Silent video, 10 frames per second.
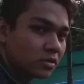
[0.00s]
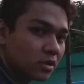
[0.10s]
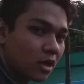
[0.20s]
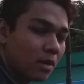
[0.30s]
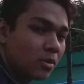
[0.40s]
the
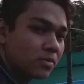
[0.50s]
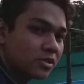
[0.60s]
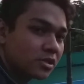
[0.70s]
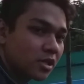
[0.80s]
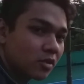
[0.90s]
common
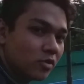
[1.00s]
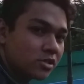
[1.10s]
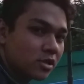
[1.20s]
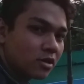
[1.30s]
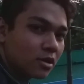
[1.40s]
mistake which
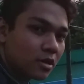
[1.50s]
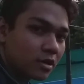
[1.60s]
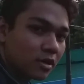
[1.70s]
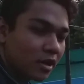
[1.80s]
occur